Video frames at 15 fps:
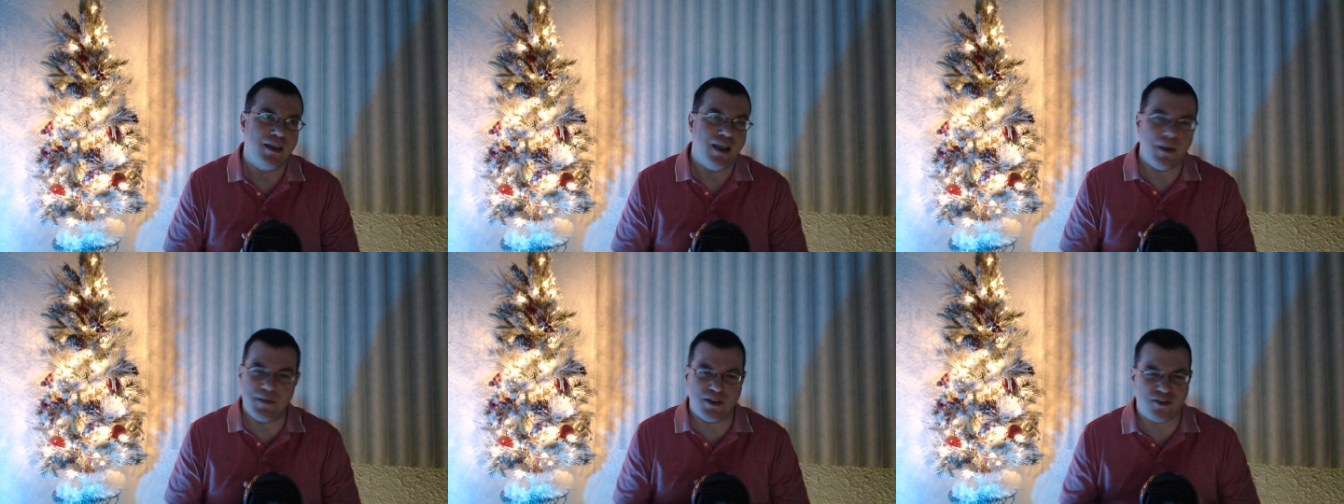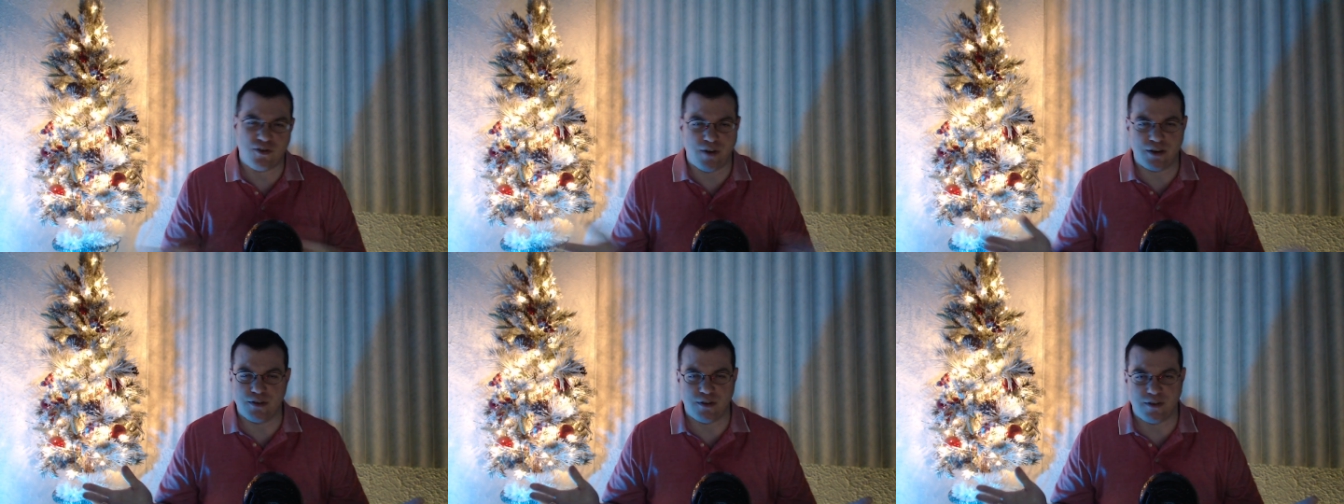I mean, this
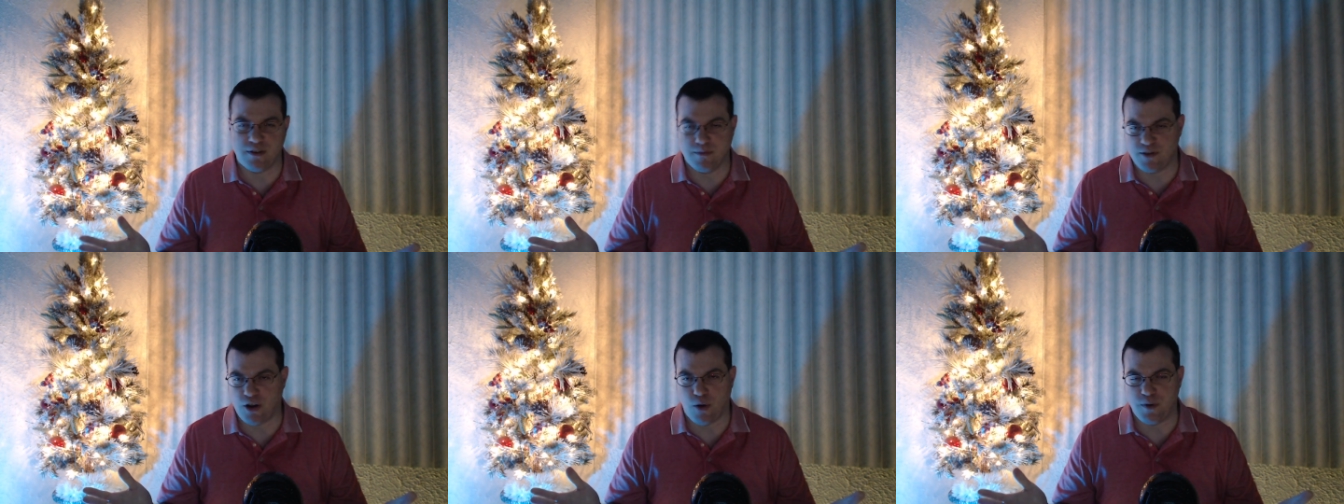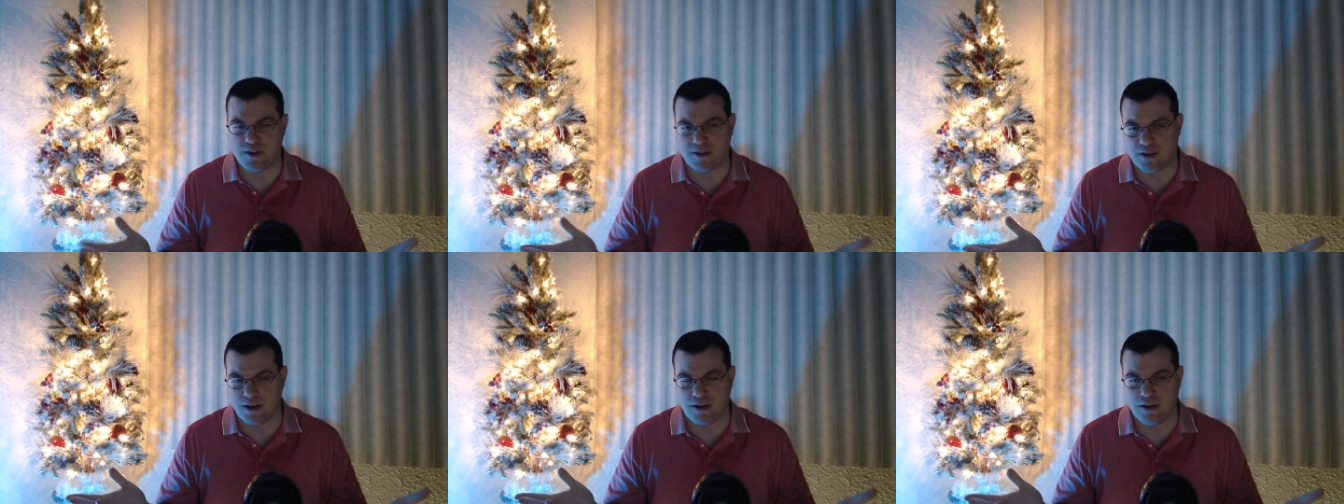director's films
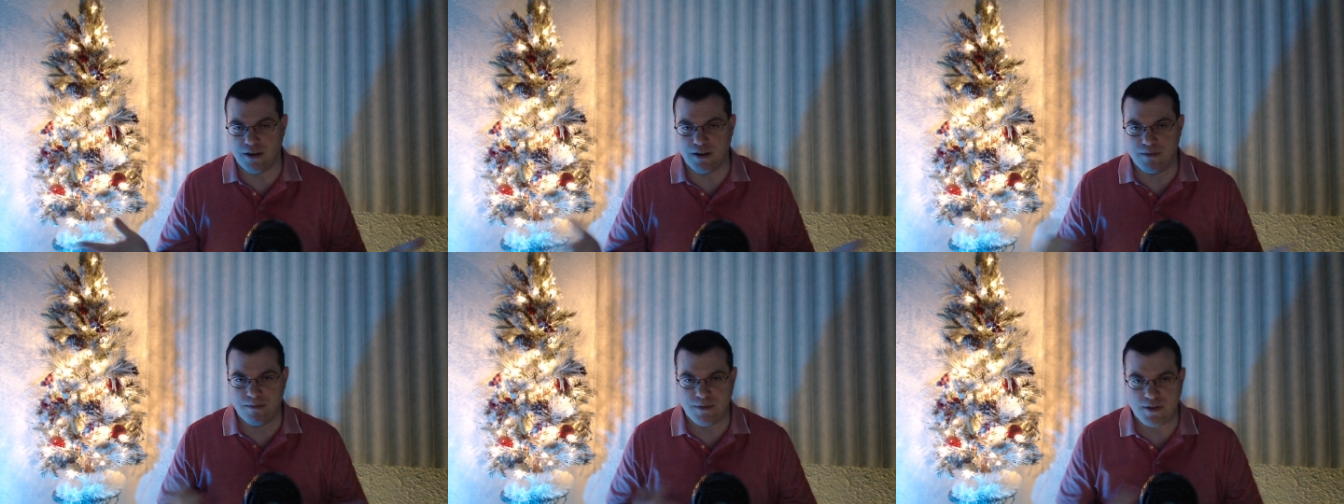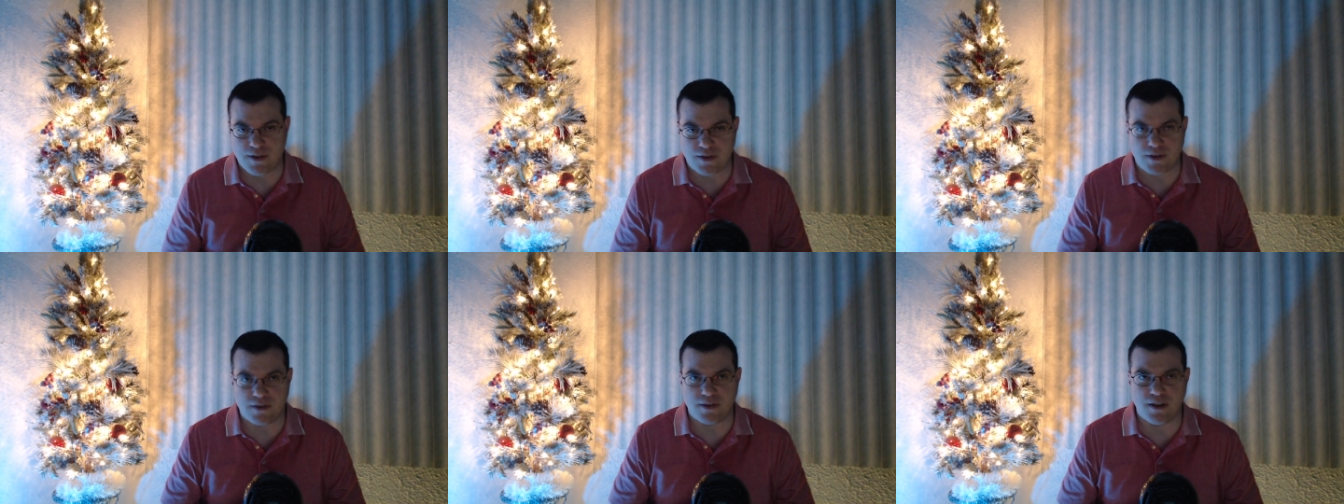always look good. This
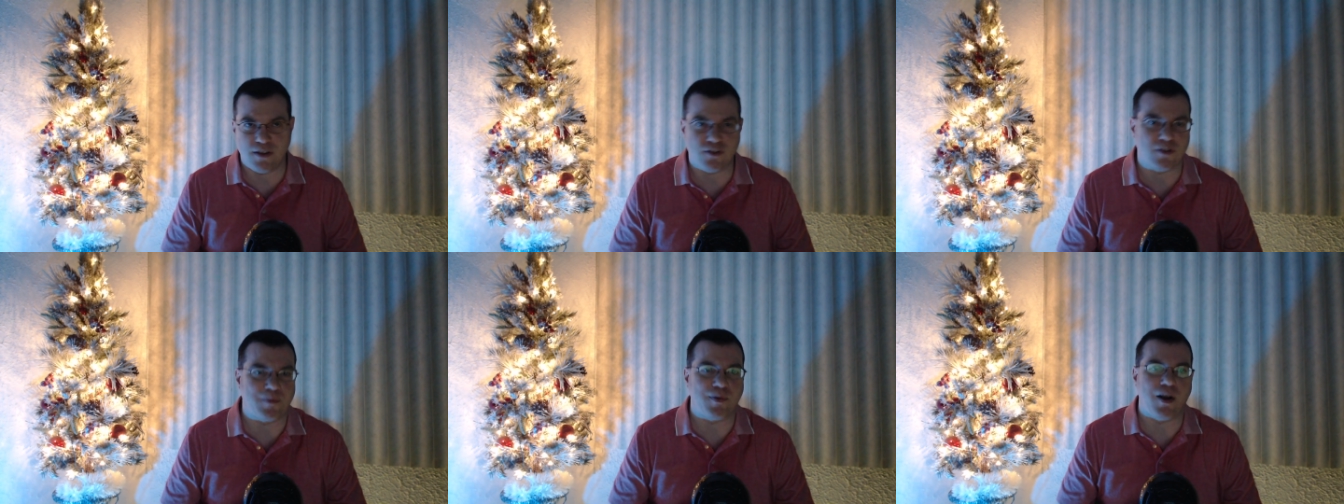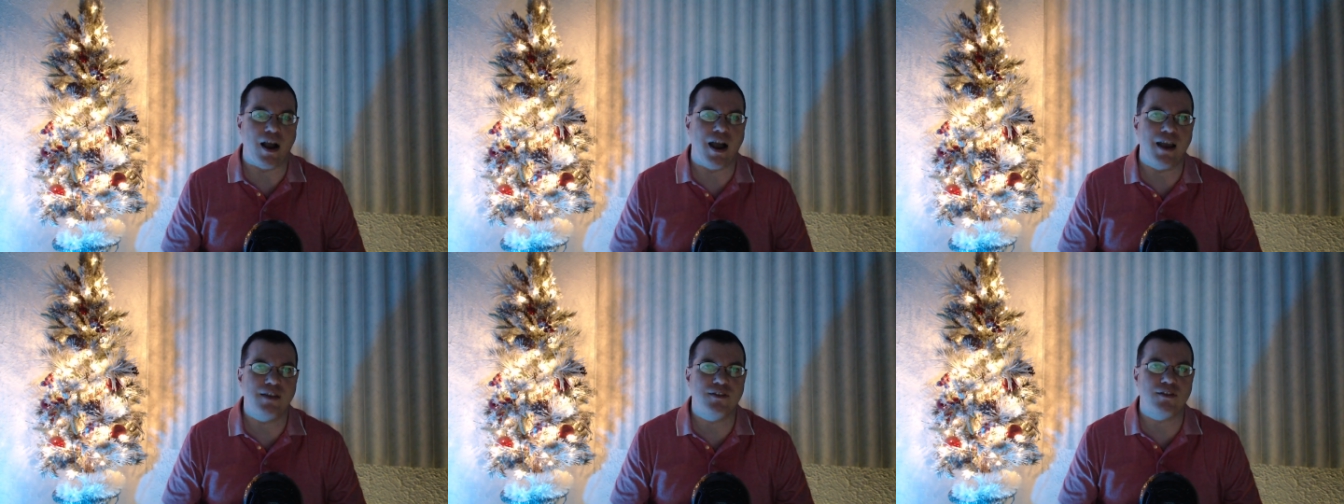isn't a
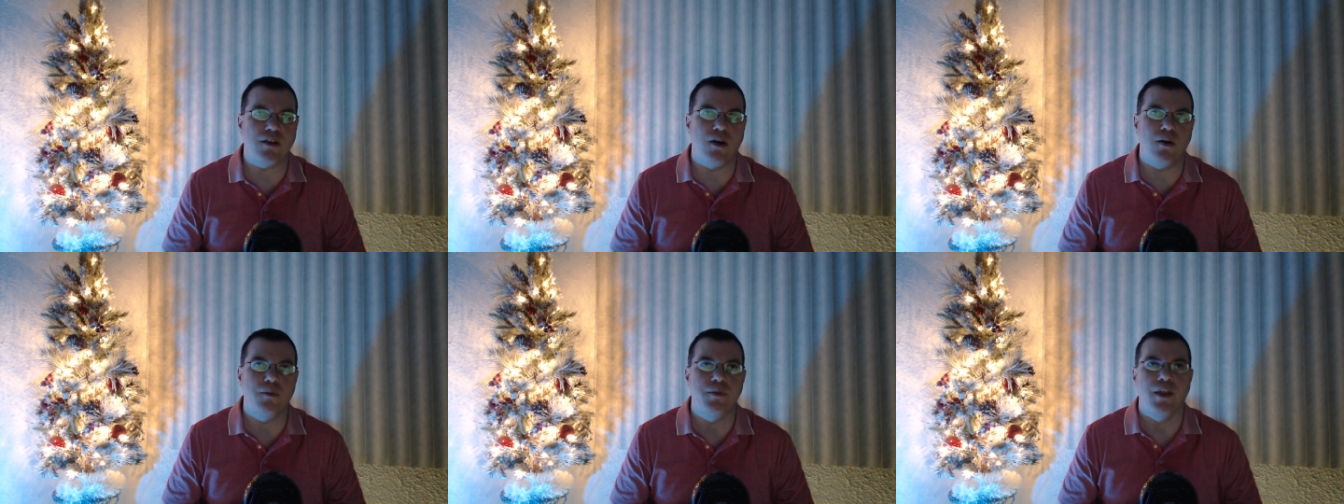surprise. So,